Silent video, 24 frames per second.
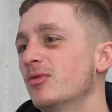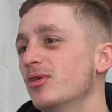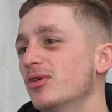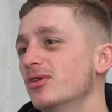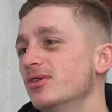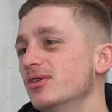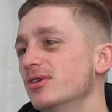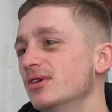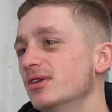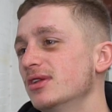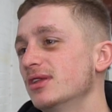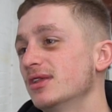
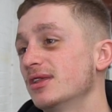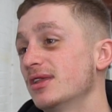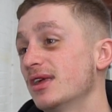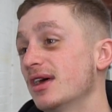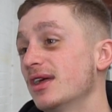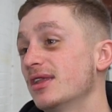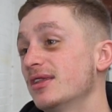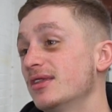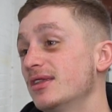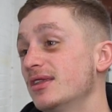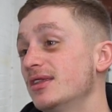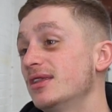wrong,
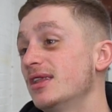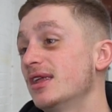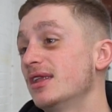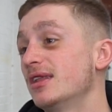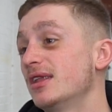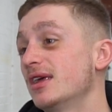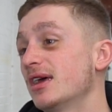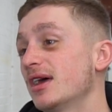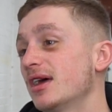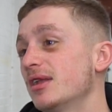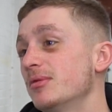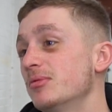that
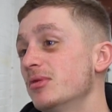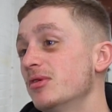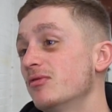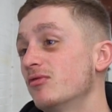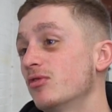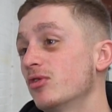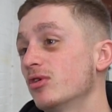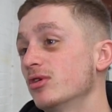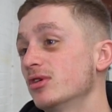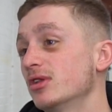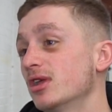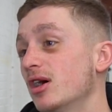they had me
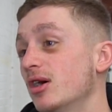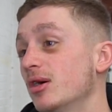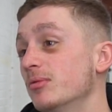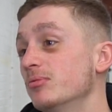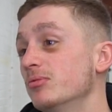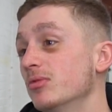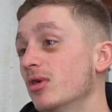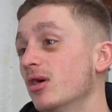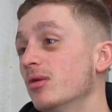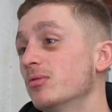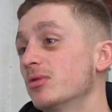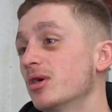wrong, that
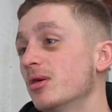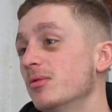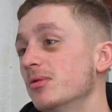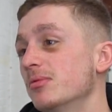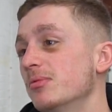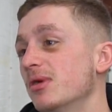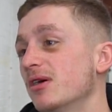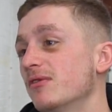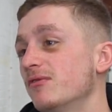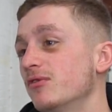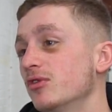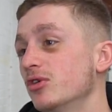I'm coming
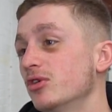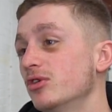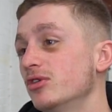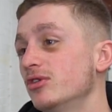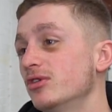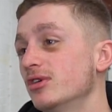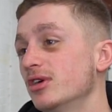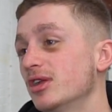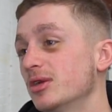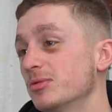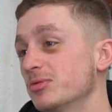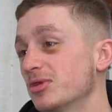back for good,
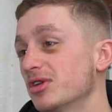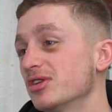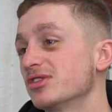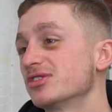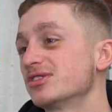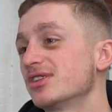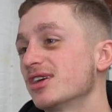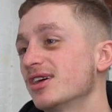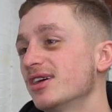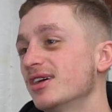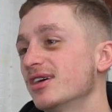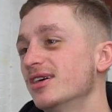and I'm going to
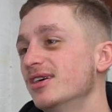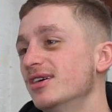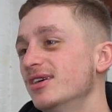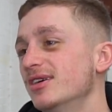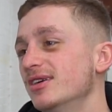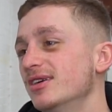stay here.